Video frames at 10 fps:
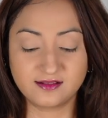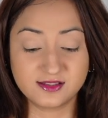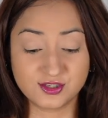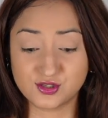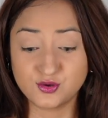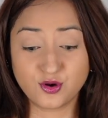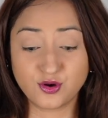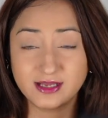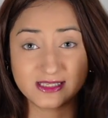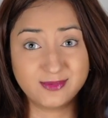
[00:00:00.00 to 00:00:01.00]
This is so
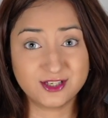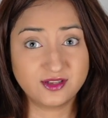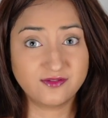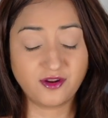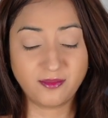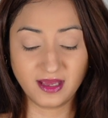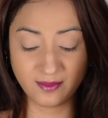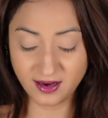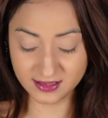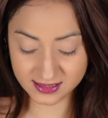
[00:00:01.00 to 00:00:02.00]
good, especially if you're a
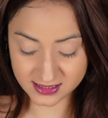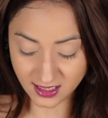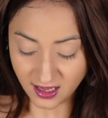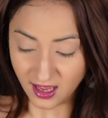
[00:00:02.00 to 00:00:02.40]
makeup artist.